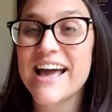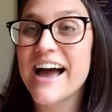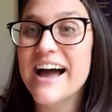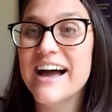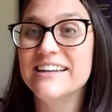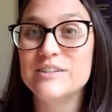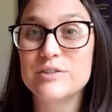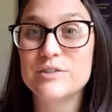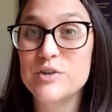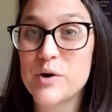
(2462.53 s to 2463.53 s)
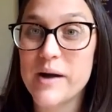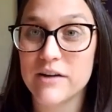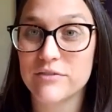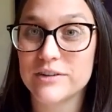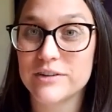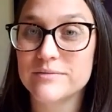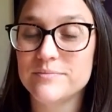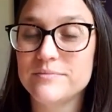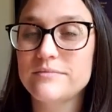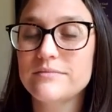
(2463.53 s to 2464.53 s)
and there's no effort.
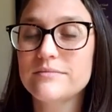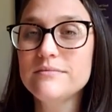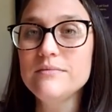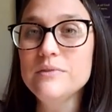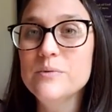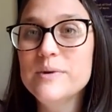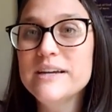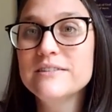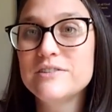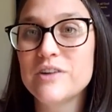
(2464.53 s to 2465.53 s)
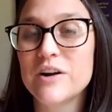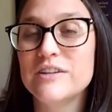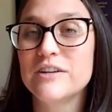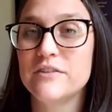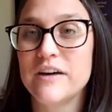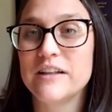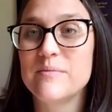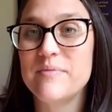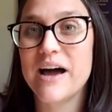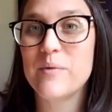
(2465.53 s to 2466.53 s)
We can start to
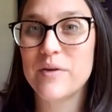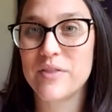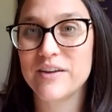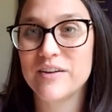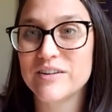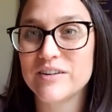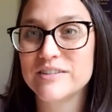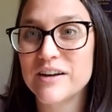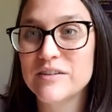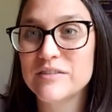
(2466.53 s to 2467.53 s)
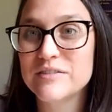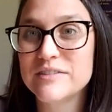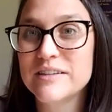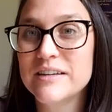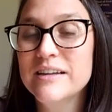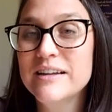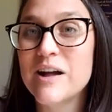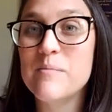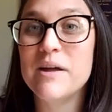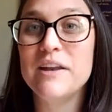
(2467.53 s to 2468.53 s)
develop that within ourselves.
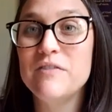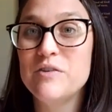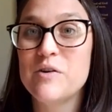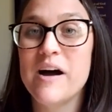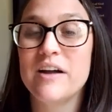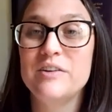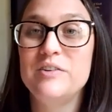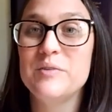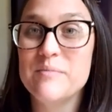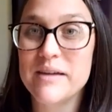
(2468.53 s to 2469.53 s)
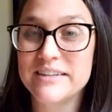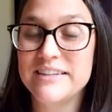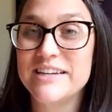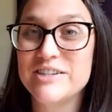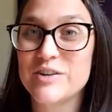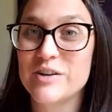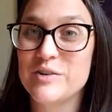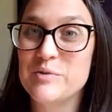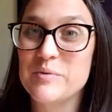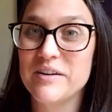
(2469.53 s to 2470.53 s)
Many of you know how to do the meditation on
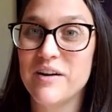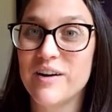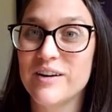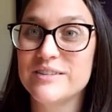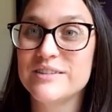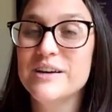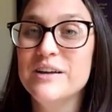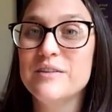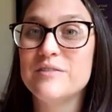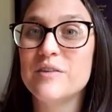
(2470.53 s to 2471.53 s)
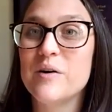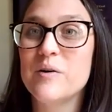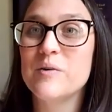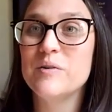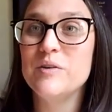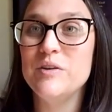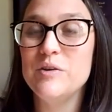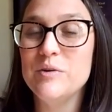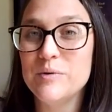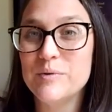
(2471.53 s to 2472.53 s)
twin hearts. So
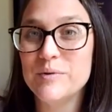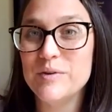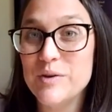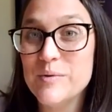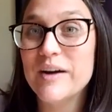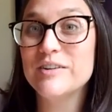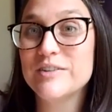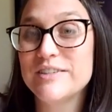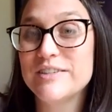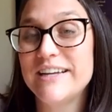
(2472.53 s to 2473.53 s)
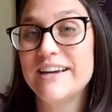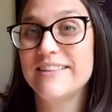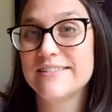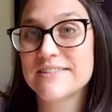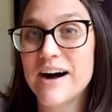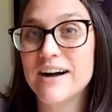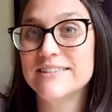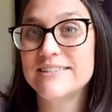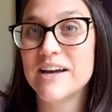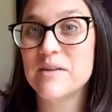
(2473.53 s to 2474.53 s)
you understand this
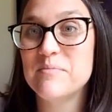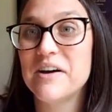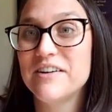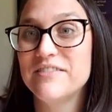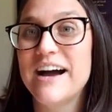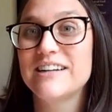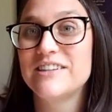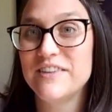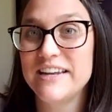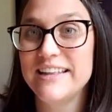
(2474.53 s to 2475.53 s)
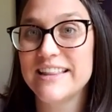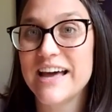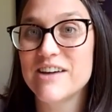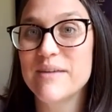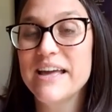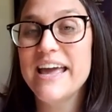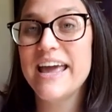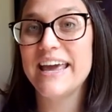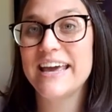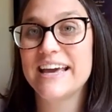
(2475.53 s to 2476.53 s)
concept of activating them
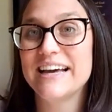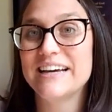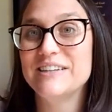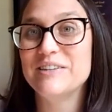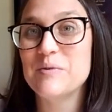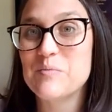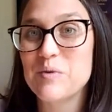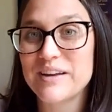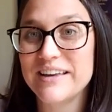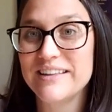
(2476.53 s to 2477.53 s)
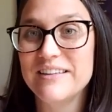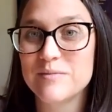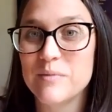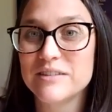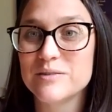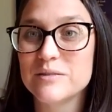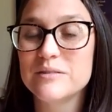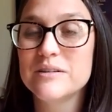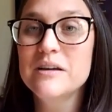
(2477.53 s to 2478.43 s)
and working these muscles.